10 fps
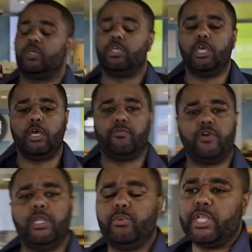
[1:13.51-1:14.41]
So yeah,
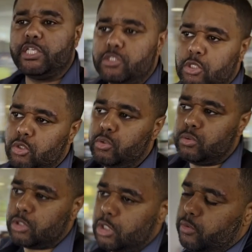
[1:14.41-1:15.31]
for anyone that's
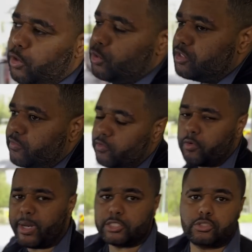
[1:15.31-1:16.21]
new, owned this Civic
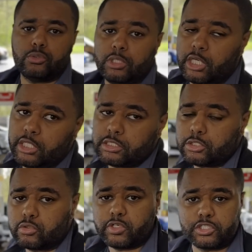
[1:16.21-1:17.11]
for about 2 years,
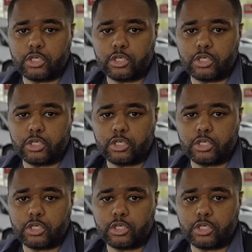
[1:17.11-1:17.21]
it's already